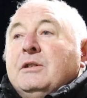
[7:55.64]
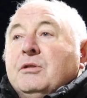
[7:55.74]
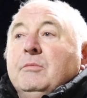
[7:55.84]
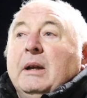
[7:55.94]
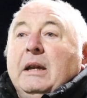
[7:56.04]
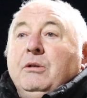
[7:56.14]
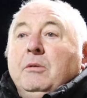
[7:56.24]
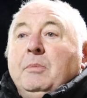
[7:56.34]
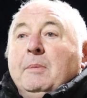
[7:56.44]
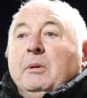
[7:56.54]
And so many
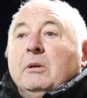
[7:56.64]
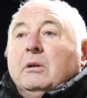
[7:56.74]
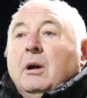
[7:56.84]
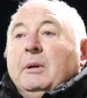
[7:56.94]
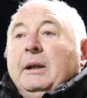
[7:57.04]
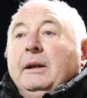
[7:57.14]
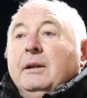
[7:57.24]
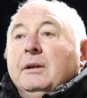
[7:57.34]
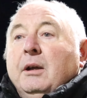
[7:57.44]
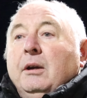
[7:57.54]
new people coming
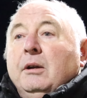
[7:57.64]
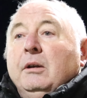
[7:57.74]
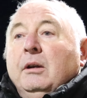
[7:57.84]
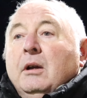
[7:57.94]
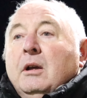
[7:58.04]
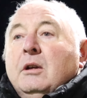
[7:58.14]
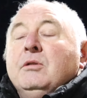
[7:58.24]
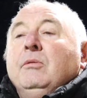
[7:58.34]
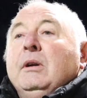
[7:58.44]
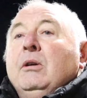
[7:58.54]
into the town.
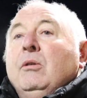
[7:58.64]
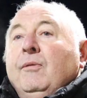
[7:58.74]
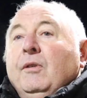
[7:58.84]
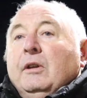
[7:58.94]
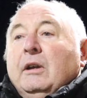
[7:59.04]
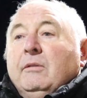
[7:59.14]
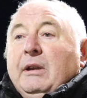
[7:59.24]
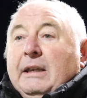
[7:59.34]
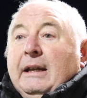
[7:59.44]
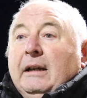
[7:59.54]
So we're hopeful that
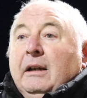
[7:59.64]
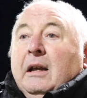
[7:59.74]
we can